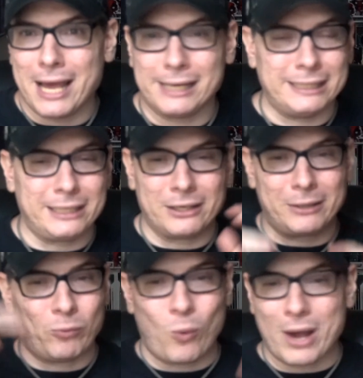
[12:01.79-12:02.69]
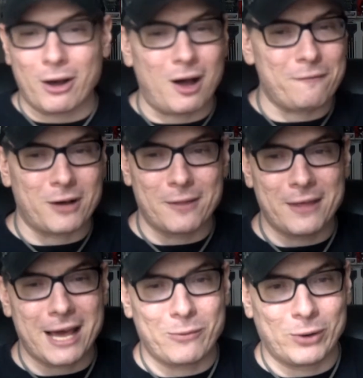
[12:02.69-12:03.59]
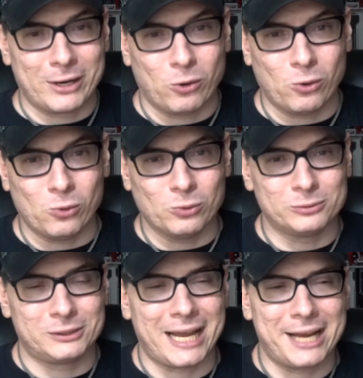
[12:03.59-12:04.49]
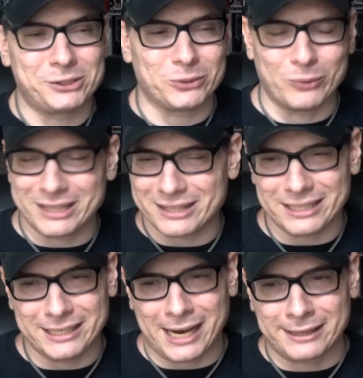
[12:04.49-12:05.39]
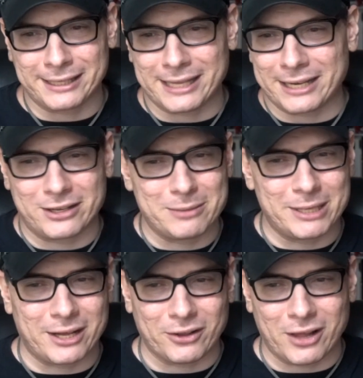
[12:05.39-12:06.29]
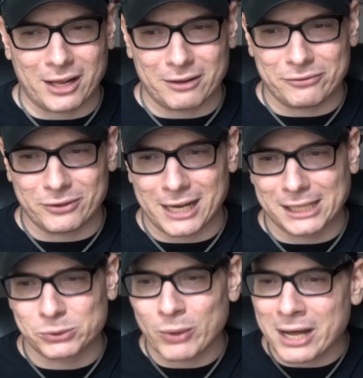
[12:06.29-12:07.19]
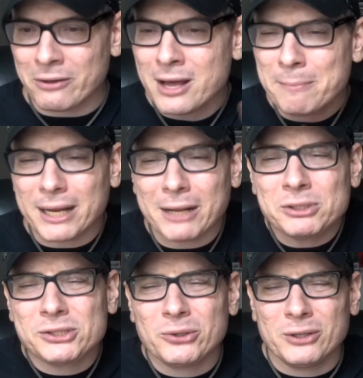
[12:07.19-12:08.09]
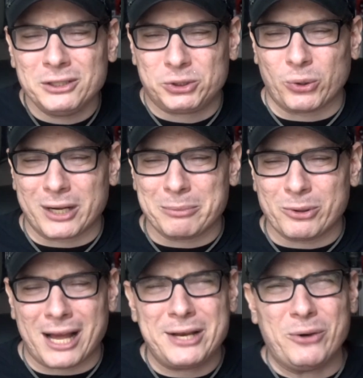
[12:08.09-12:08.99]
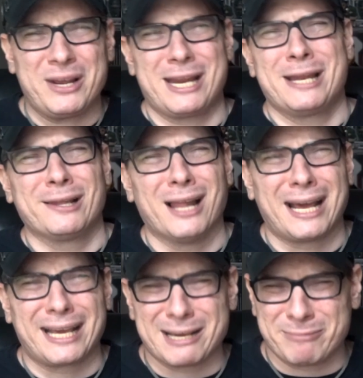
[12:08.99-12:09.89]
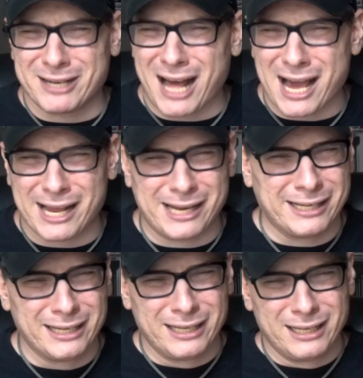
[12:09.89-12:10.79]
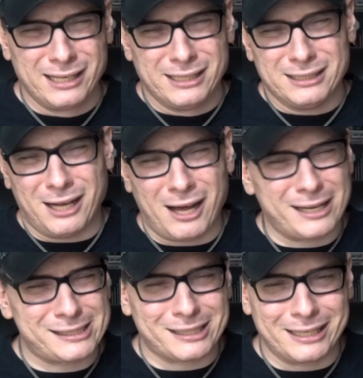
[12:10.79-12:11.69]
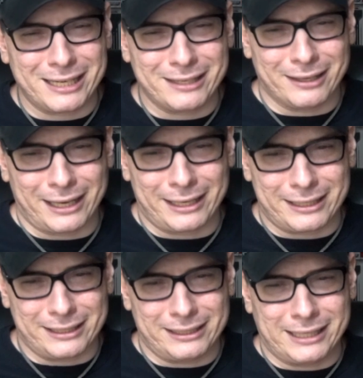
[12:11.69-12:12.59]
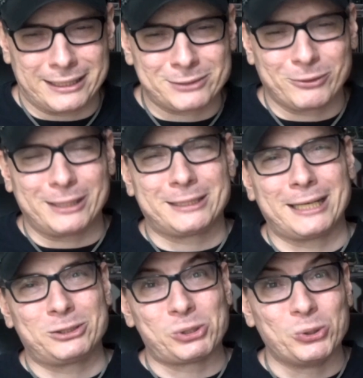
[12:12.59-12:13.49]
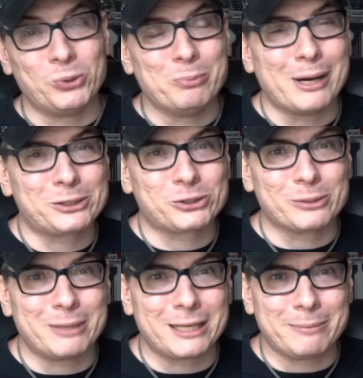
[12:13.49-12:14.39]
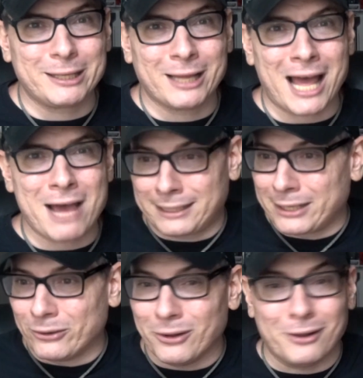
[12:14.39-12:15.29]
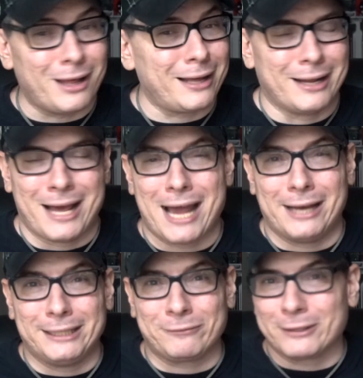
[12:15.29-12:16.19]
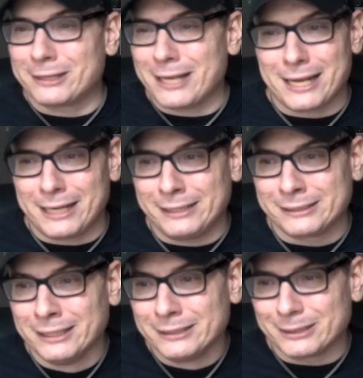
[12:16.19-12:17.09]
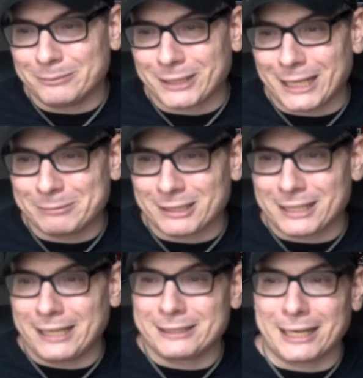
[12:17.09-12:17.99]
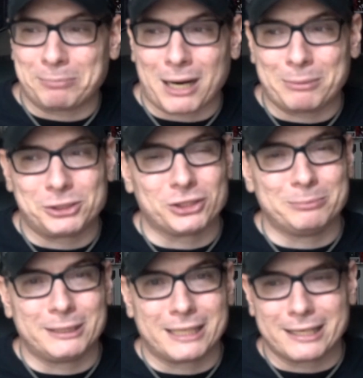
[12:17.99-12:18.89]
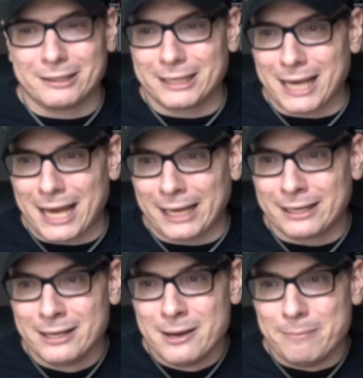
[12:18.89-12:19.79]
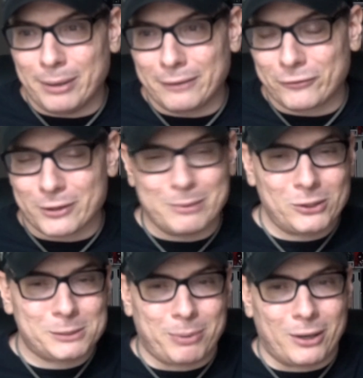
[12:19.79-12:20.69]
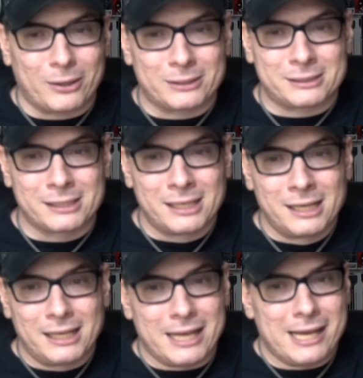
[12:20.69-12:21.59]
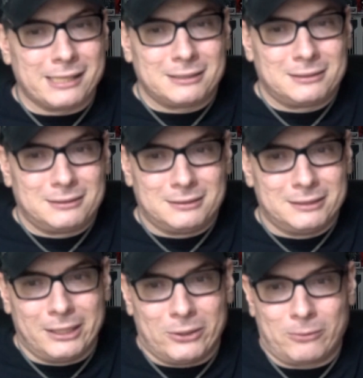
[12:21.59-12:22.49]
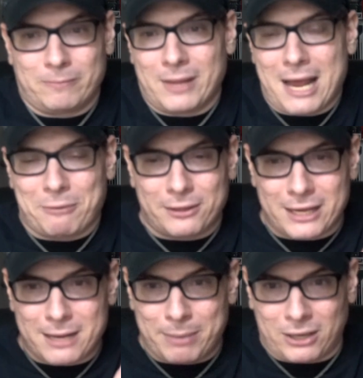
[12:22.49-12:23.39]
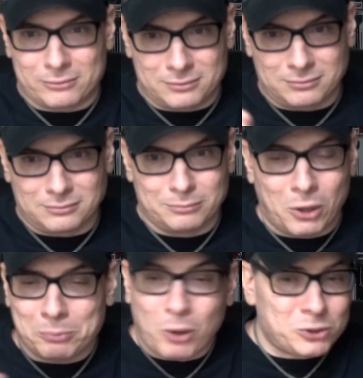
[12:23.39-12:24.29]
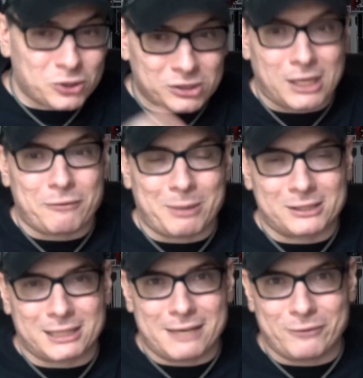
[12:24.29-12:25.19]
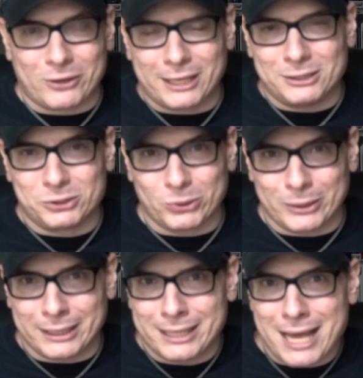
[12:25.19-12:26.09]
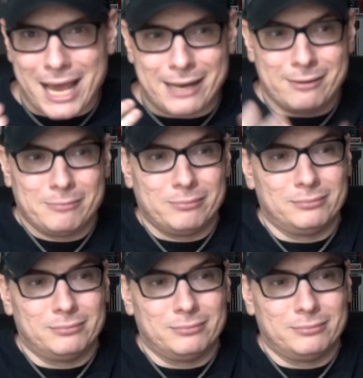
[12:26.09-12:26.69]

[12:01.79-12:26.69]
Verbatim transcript: And he could have went off on that and went a whole tangent with it. I think that could have been a lot of fun as well. But it was still enjoyable. I know he didn't like it, but I honestly like it doesn't really take too much to make me laugh, giggle a lot at different things, sometimes at things that I probably shouldn't be giggling at, but for the most part, it, you know, everything about, mo most of the stuff about Seinfeld I enjoyed, and